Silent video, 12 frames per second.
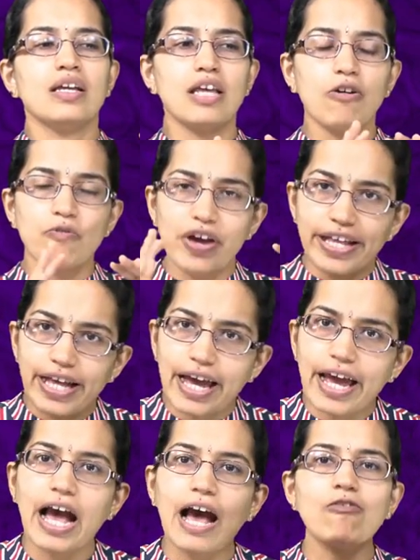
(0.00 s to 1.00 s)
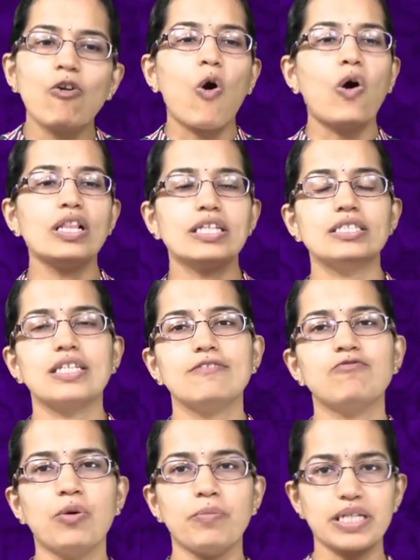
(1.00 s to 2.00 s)
Now, when I have all this
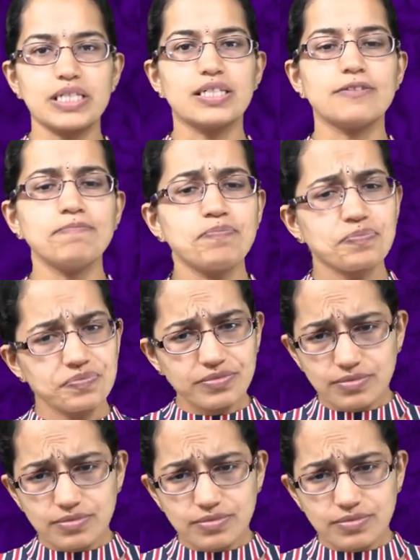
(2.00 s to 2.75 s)
information,